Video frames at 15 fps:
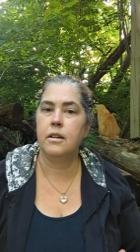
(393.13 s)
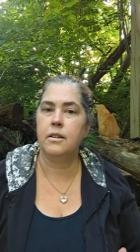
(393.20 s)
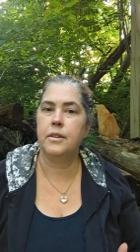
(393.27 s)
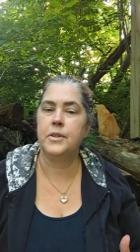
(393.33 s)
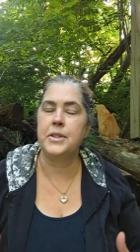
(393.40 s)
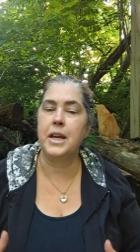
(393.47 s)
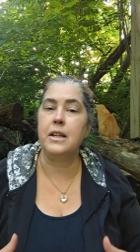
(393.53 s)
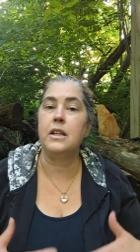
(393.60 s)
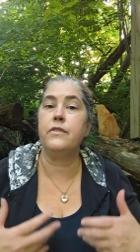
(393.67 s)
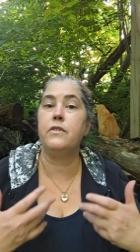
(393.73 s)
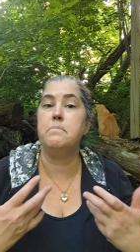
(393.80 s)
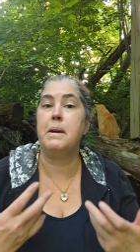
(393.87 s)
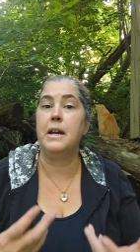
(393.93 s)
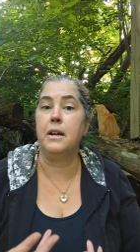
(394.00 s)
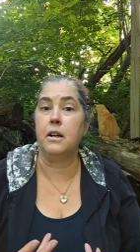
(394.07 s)
The sound of a
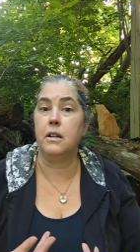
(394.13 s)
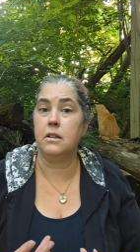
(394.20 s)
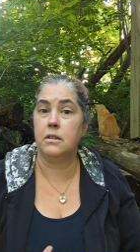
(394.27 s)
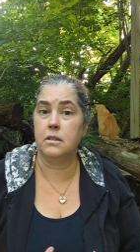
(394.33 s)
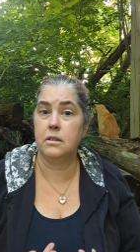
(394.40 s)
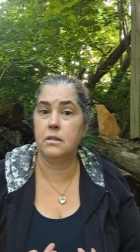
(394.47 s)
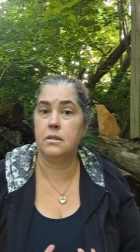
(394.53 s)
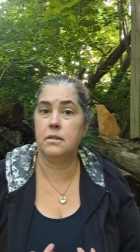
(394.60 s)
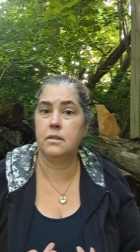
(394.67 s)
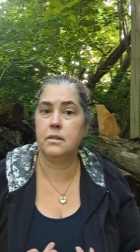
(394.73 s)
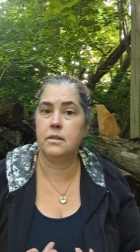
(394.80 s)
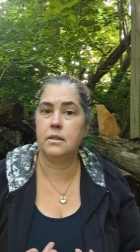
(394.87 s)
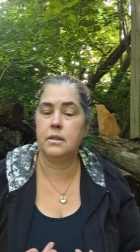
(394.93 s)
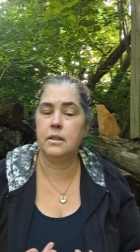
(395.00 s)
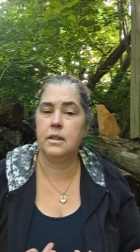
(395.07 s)
bear,
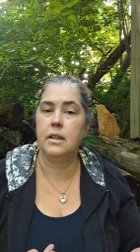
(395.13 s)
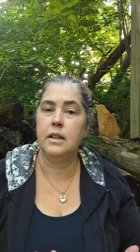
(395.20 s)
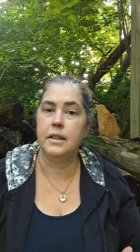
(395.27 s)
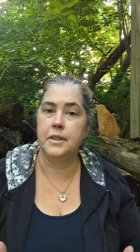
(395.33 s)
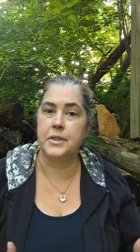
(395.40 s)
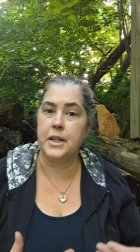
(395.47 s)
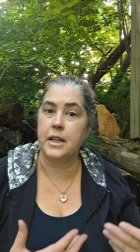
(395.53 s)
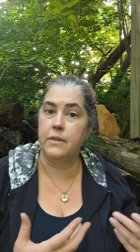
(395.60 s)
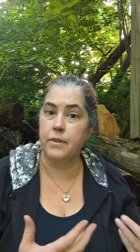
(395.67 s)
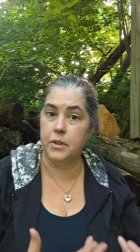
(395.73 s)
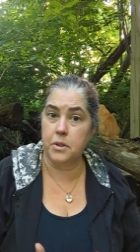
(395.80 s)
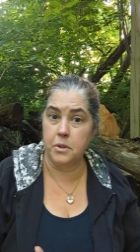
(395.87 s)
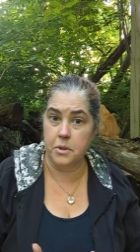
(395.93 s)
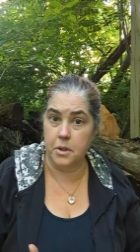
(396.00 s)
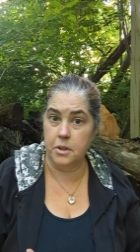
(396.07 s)
the sound of a
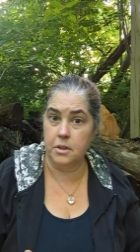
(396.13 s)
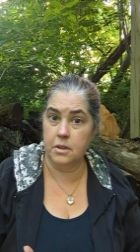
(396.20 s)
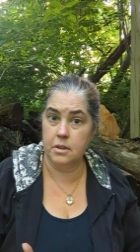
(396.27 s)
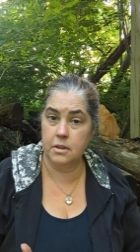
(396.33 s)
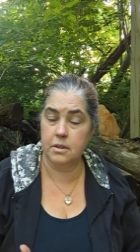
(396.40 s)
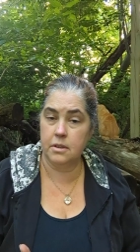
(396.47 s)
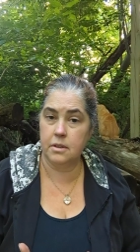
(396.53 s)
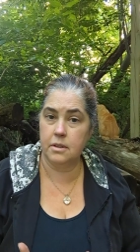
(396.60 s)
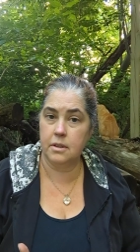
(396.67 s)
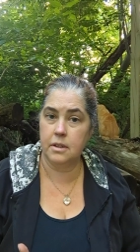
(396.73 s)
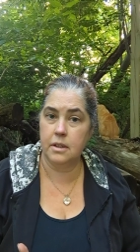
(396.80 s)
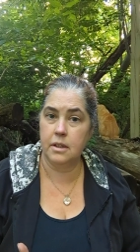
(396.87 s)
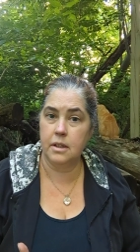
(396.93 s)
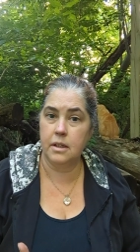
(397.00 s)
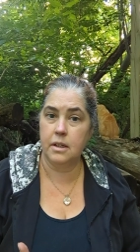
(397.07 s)
cougar,
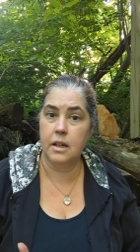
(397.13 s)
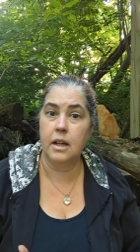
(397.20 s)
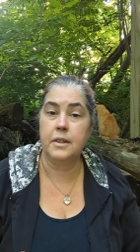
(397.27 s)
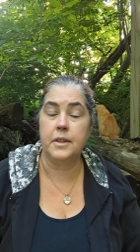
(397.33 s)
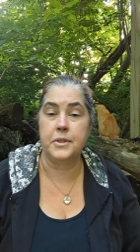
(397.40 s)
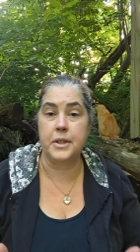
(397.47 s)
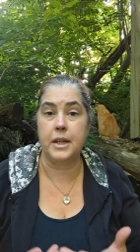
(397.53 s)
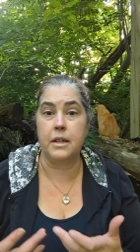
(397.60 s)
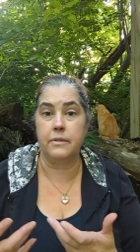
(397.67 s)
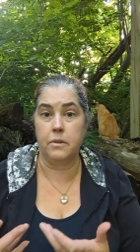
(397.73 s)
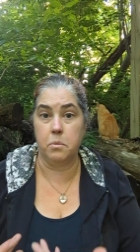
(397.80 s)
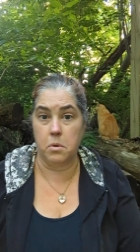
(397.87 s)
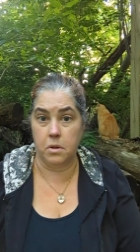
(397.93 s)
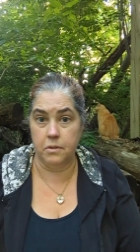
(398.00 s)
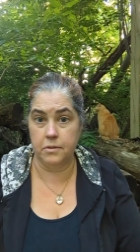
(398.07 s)
the sound of a
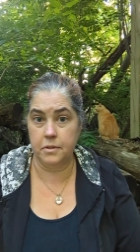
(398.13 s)
wolf.